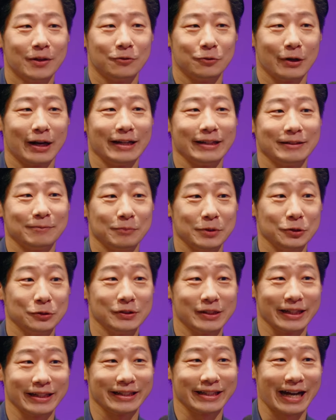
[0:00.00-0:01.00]
write
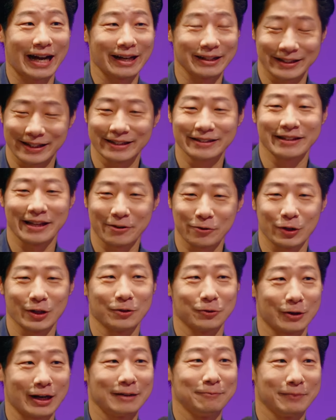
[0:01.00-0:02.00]
music. Mm-hmm. I think they
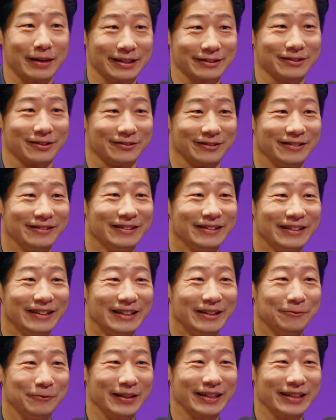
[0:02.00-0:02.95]
will write metal ah,